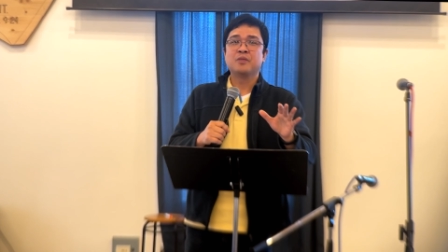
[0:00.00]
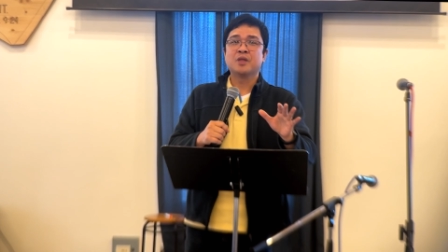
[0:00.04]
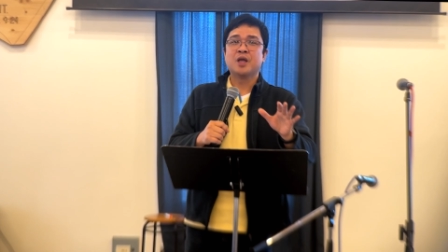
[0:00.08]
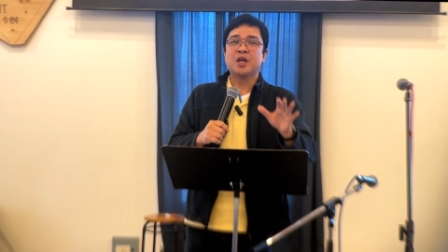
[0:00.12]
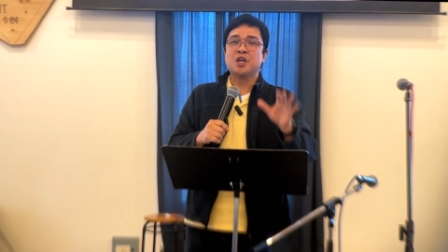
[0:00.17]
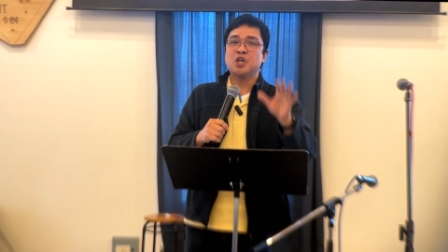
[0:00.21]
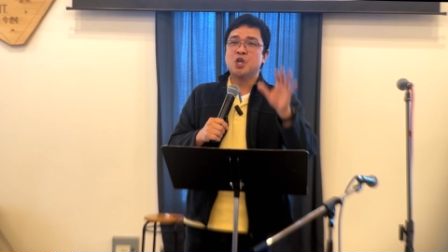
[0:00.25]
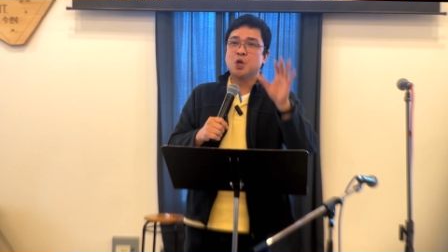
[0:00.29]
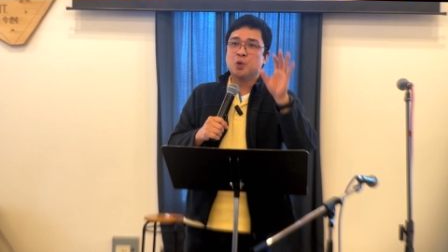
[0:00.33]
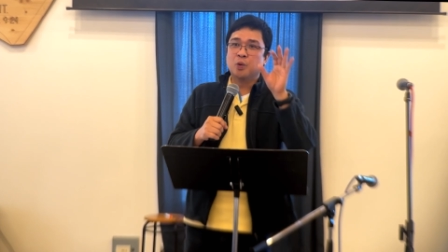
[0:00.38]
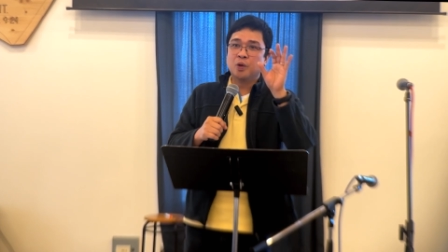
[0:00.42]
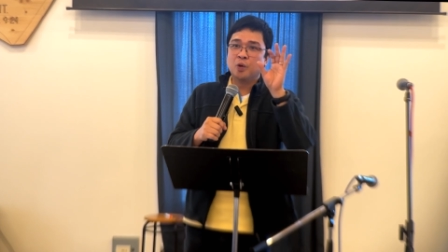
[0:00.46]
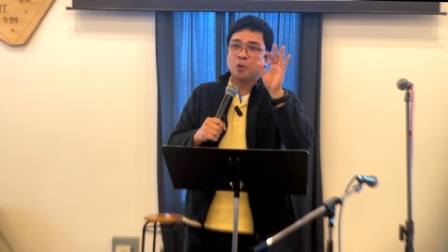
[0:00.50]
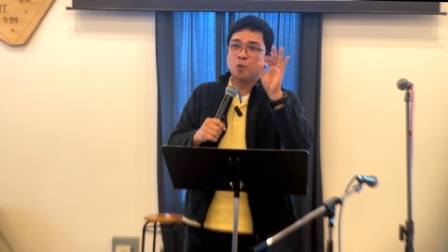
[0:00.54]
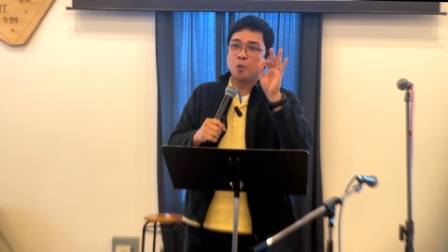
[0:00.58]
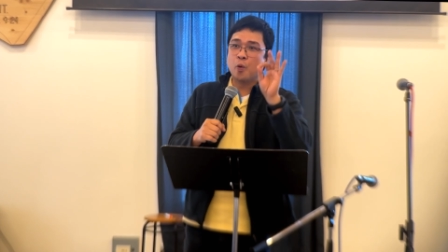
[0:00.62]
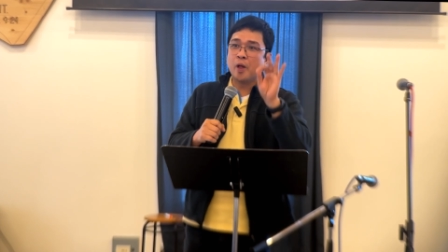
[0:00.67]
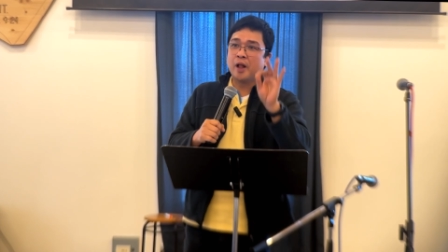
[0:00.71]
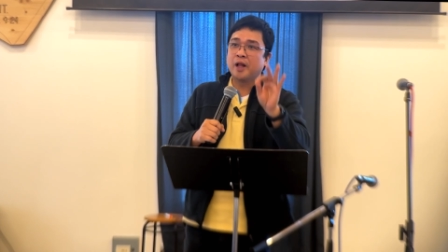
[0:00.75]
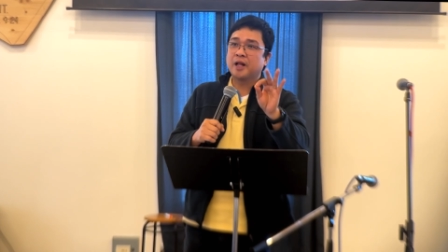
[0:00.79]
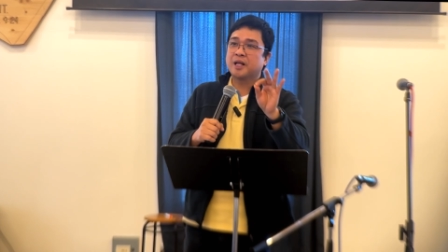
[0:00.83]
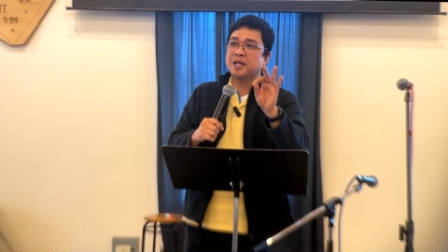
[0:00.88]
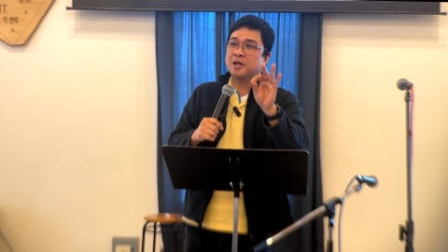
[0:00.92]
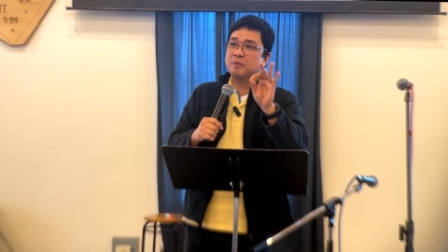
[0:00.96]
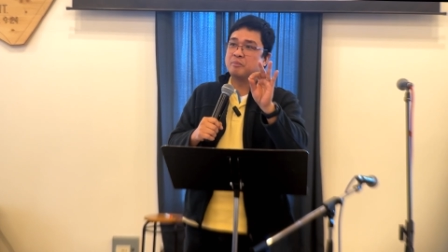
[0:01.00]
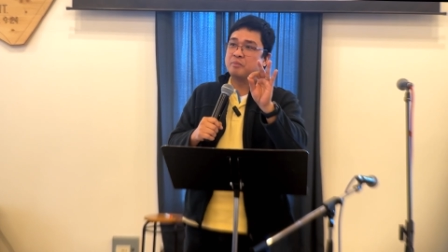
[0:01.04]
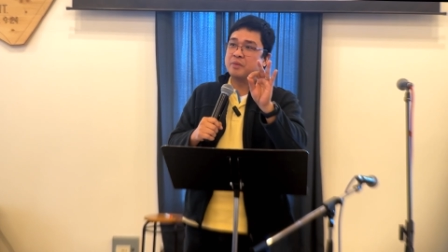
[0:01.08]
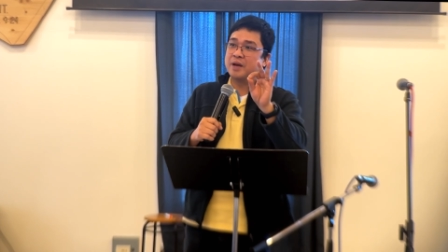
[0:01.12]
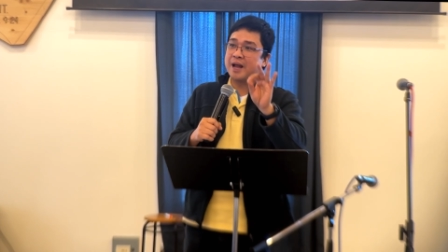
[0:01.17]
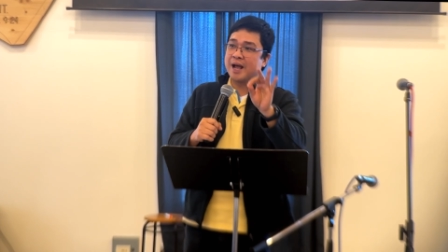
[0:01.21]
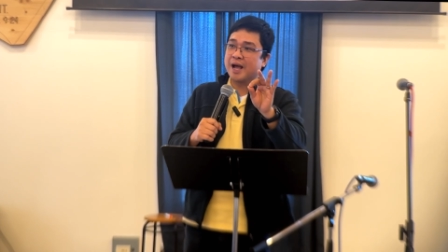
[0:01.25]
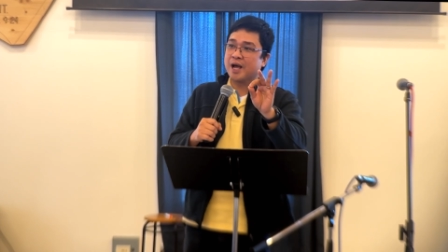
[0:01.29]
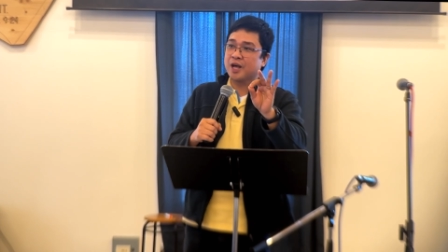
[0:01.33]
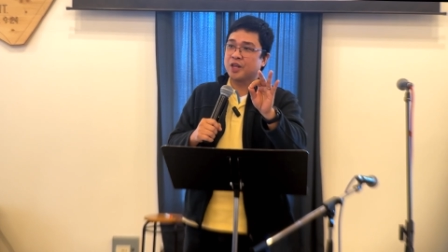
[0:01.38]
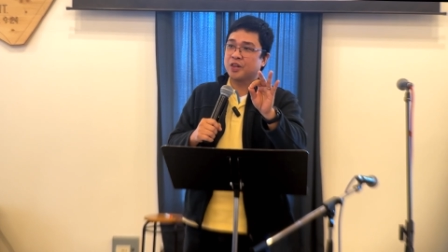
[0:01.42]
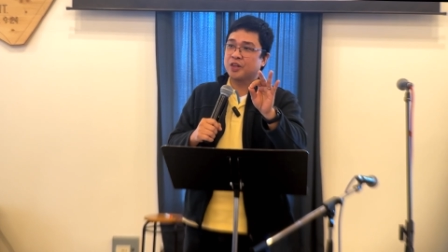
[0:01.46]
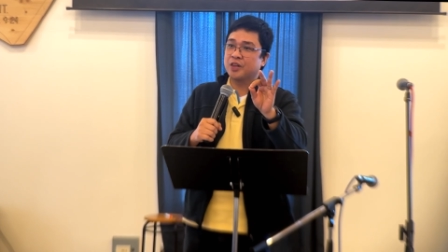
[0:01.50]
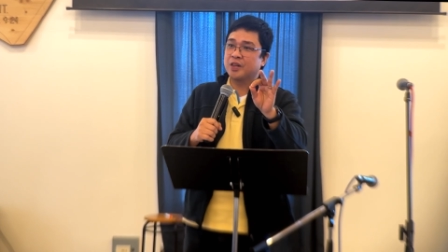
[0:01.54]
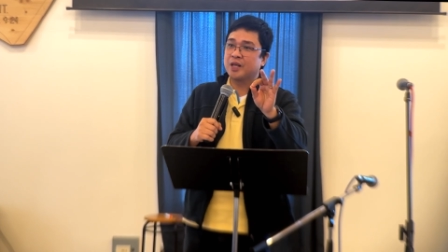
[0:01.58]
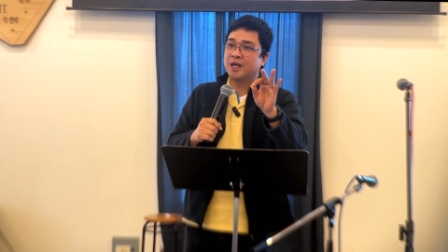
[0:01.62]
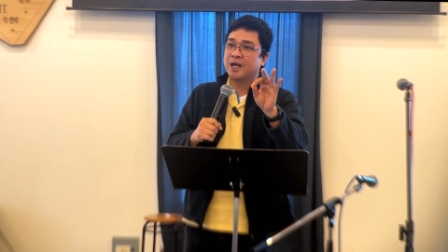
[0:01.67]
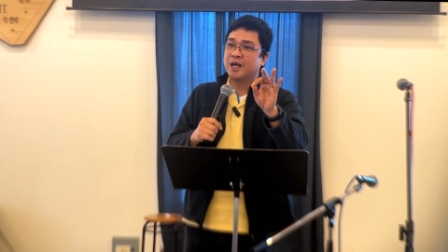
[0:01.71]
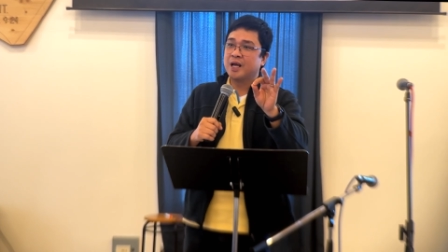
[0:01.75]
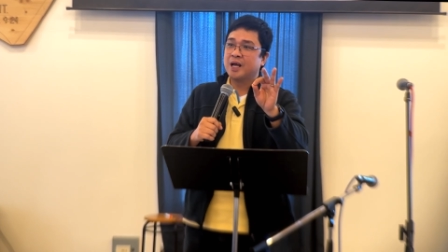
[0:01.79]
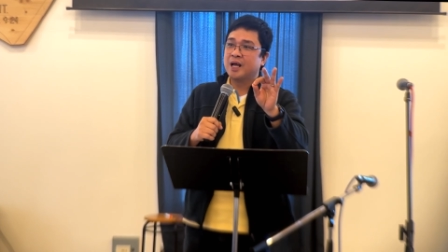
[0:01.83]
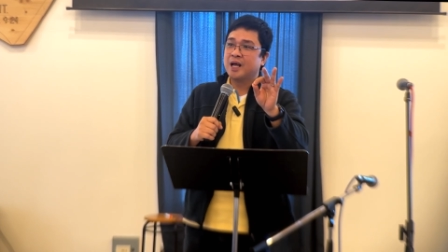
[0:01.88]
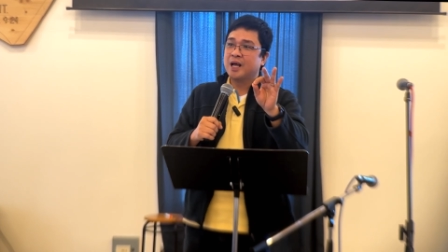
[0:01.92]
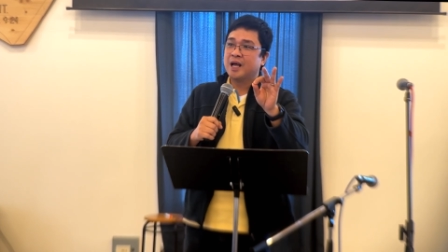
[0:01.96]
and you will welcome death
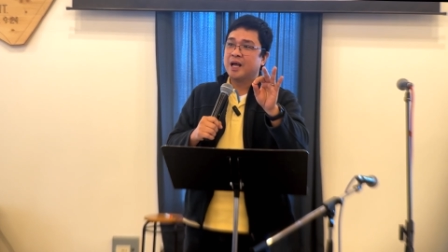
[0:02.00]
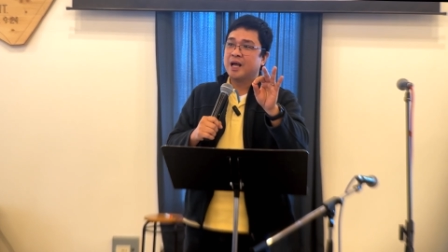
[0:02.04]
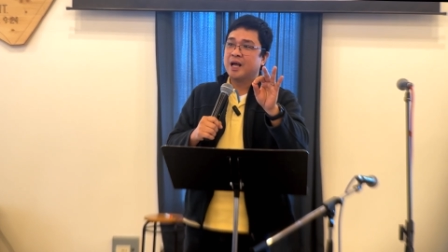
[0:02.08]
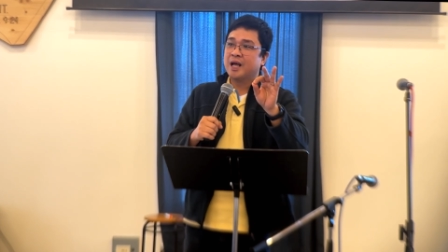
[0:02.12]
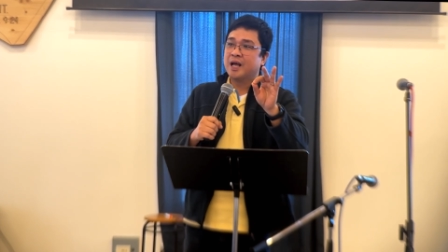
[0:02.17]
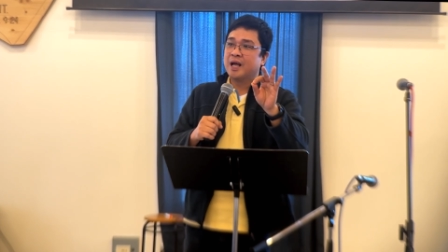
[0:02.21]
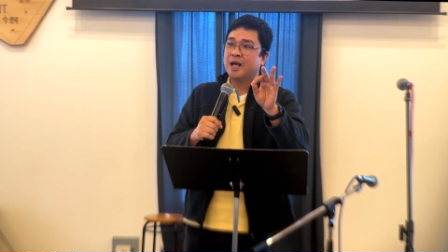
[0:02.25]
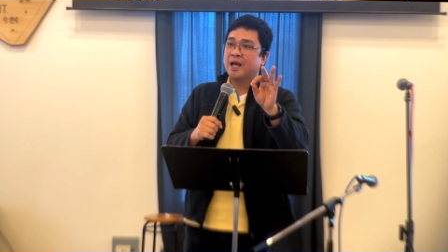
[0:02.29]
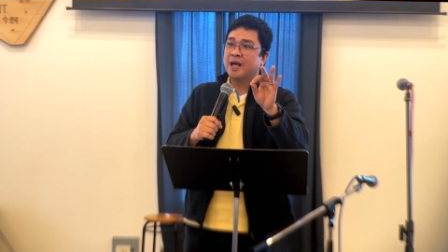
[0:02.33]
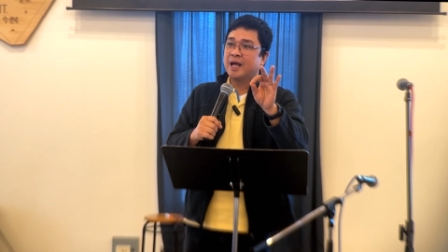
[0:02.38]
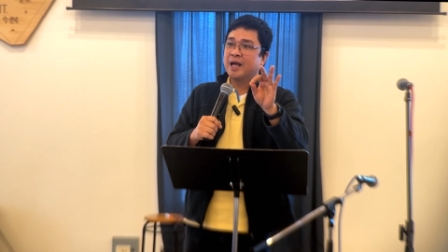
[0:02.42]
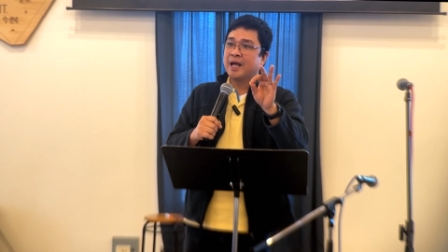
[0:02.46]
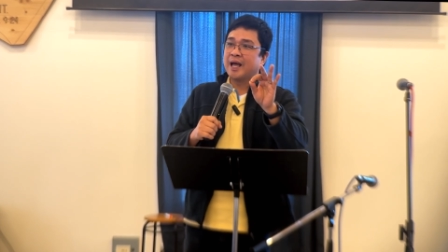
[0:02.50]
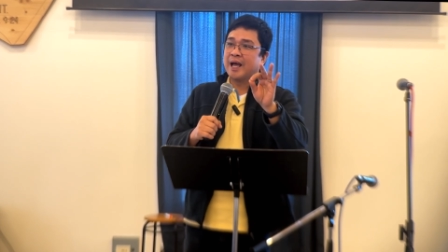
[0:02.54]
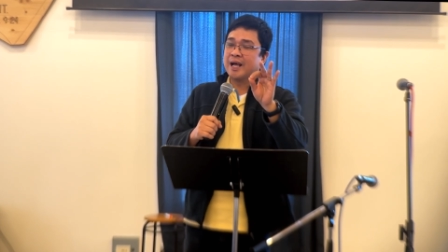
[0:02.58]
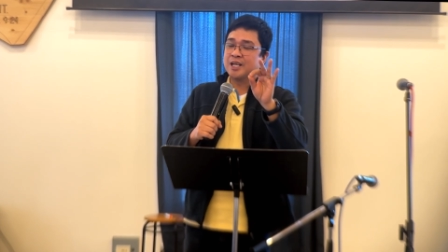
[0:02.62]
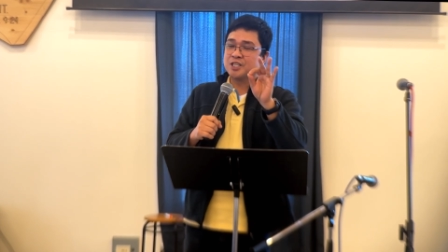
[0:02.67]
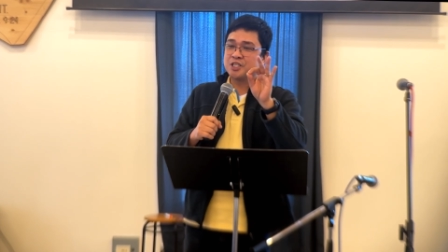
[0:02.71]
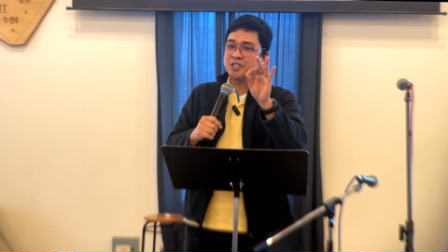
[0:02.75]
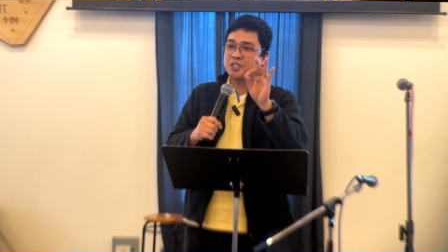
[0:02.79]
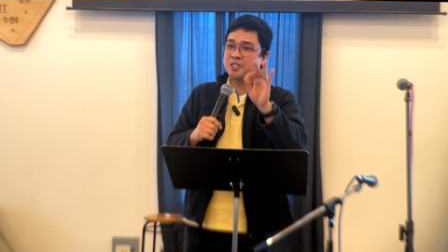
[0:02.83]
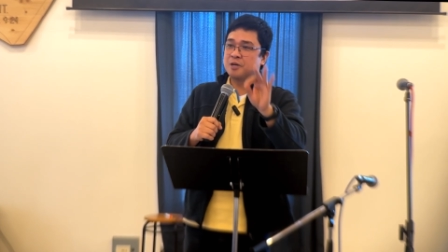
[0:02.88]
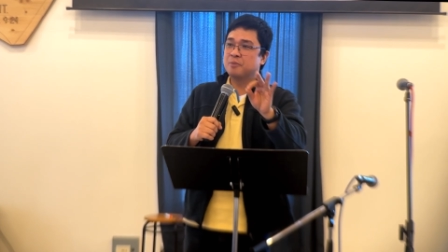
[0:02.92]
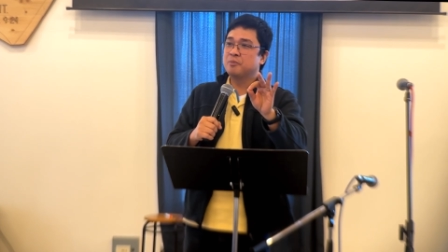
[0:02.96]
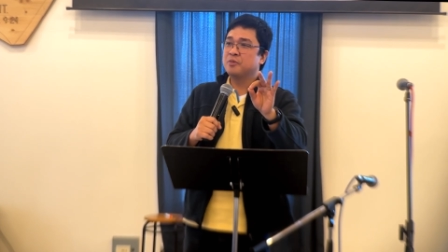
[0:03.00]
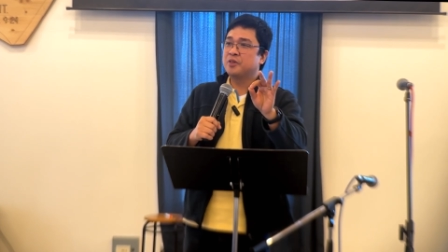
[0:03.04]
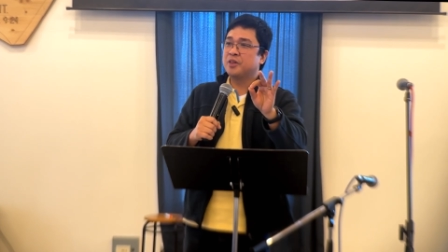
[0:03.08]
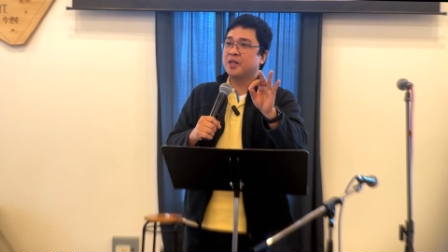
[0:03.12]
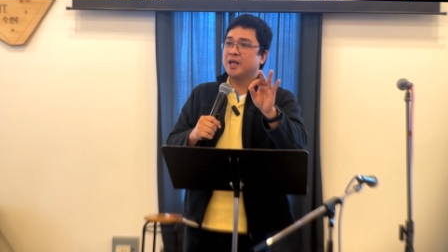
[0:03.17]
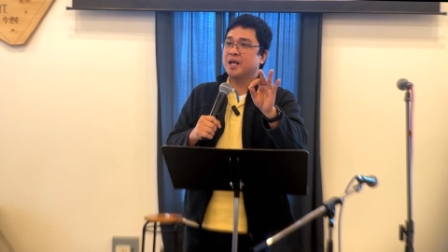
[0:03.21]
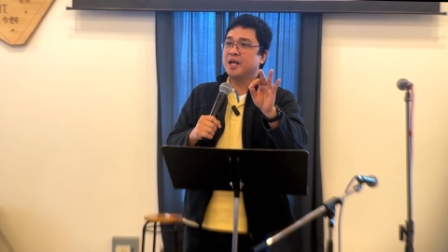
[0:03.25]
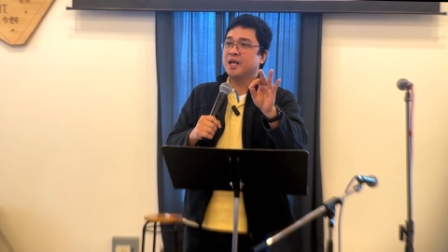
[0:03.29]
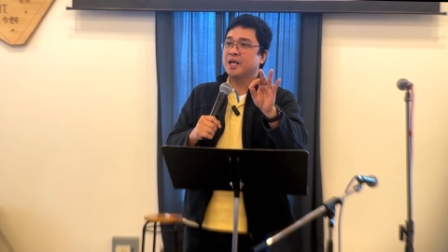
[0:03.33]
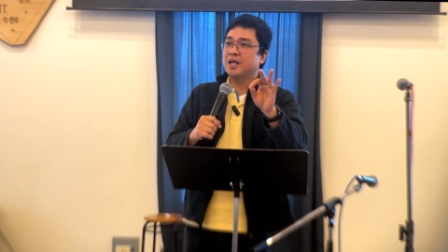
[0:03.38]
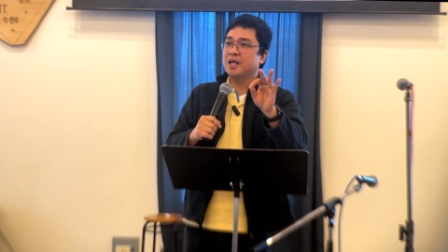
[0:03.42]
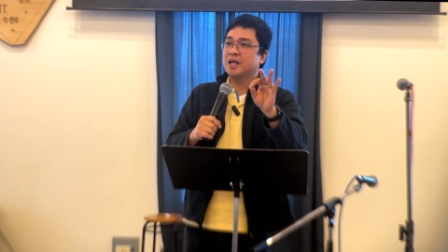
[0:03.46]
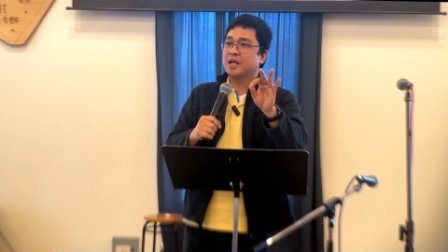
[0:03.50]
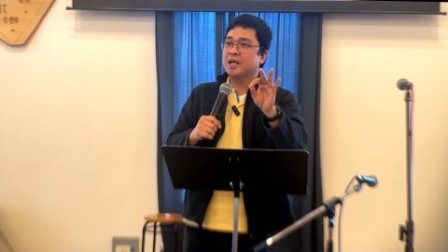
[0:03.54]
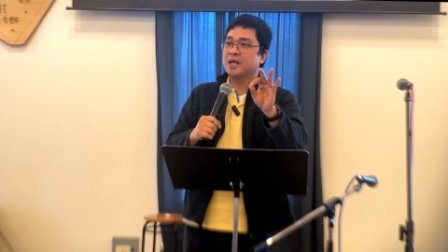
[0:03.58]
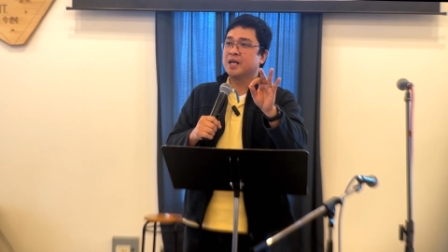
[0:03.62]
as something